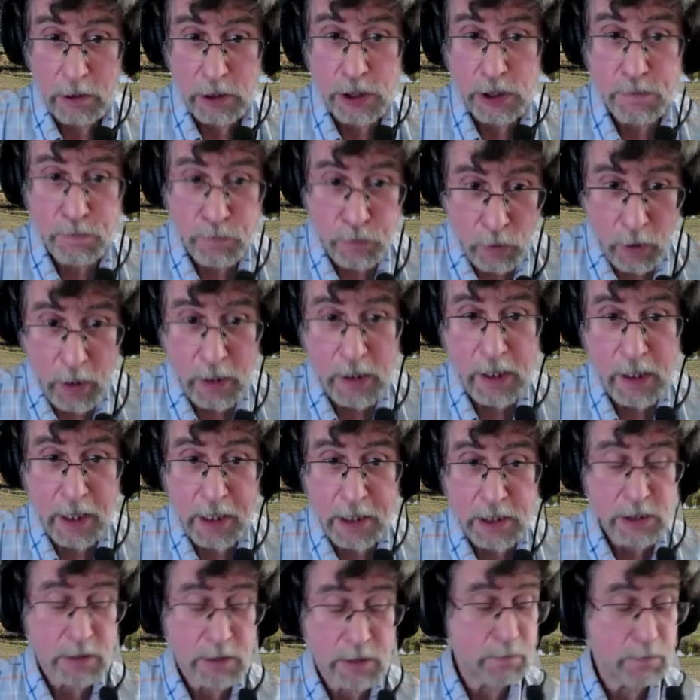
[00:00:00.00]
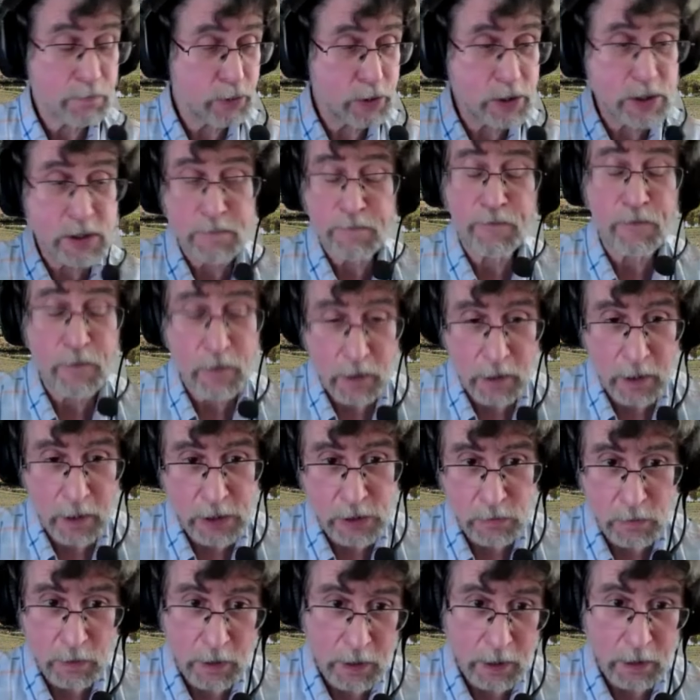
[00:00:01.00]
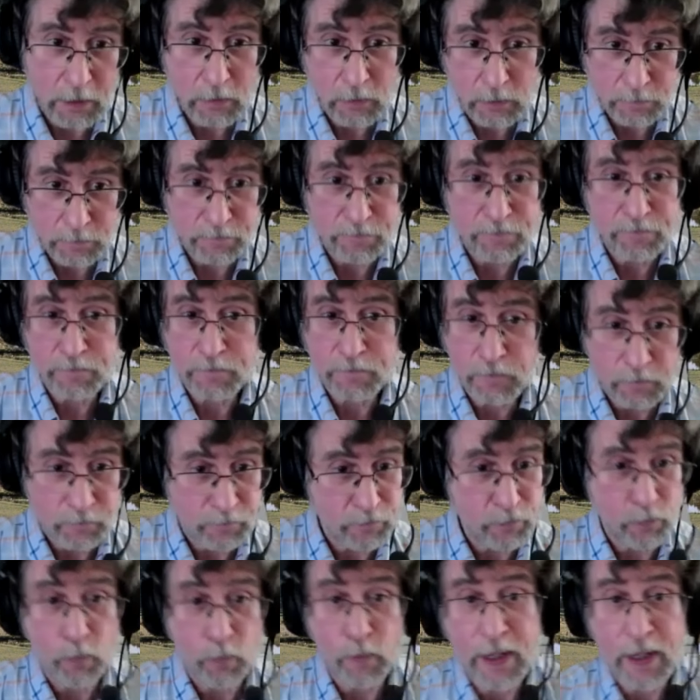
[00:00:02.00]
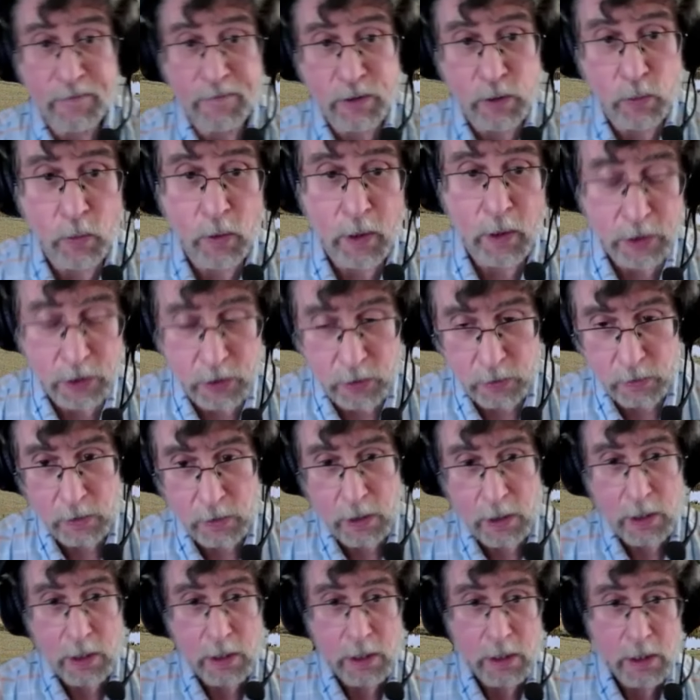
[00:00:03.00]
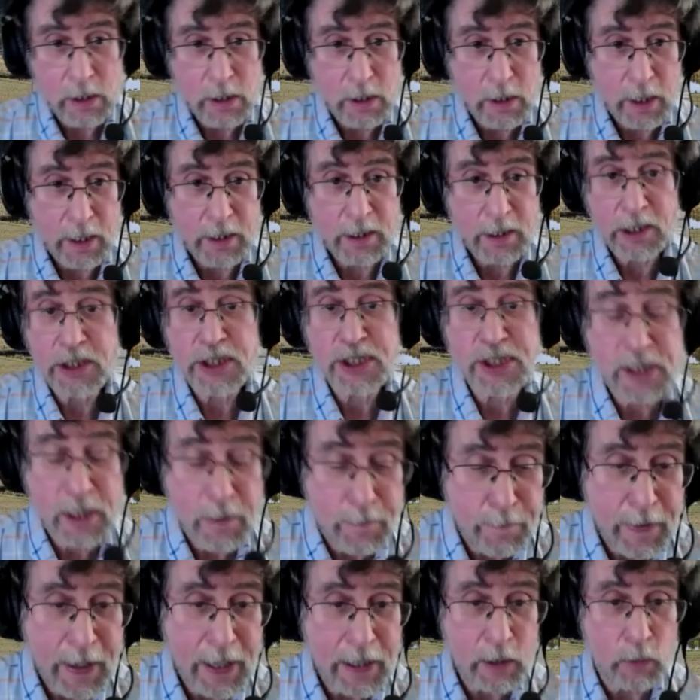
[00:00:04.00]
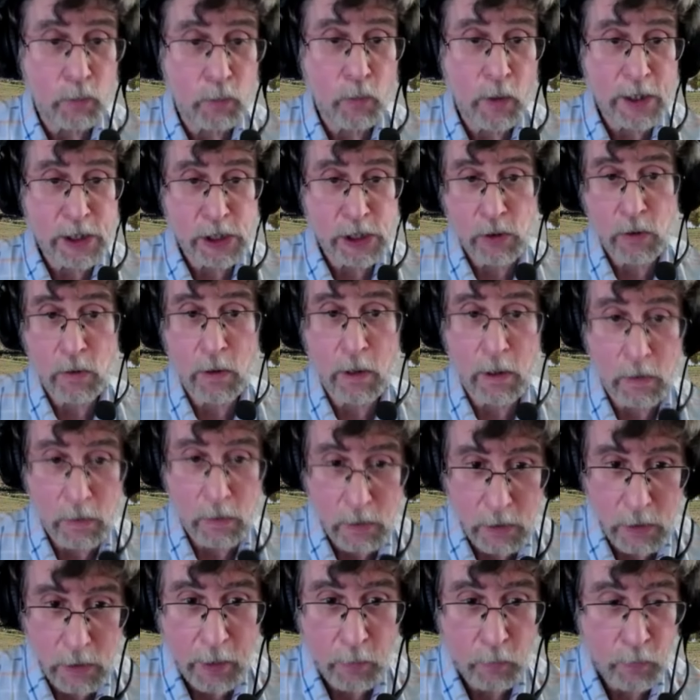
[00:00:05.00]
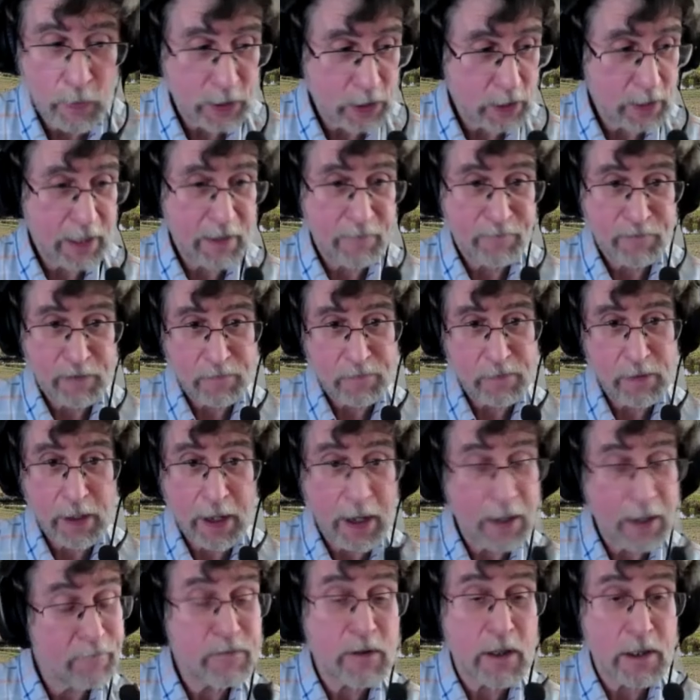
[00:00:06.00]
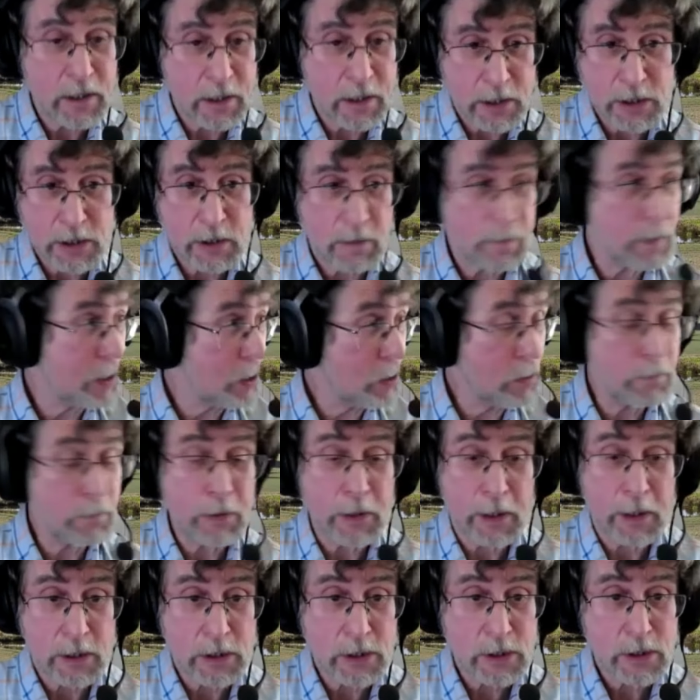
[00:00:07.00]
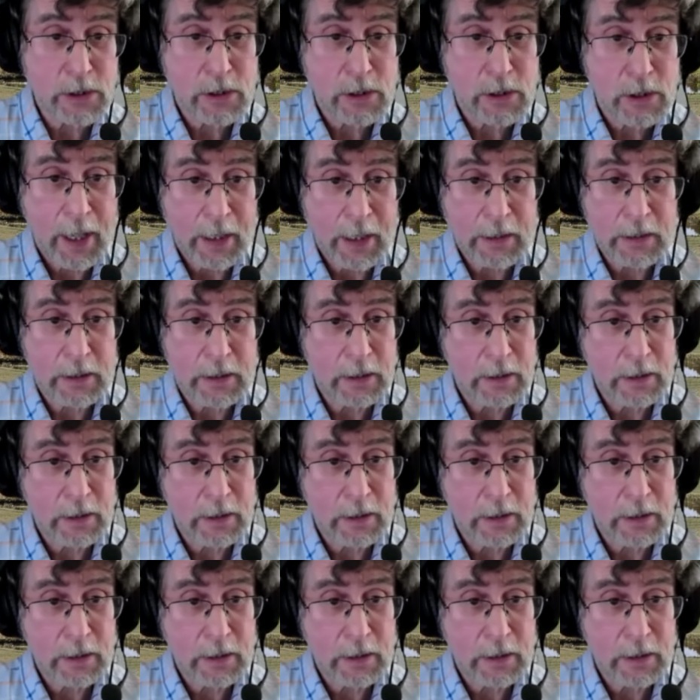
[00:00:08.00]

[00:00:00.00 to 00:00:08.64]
Just broadcast it, put some fertilizer on it or whatever you want to, and then step back and watch it grow. And I've done this on my own place, and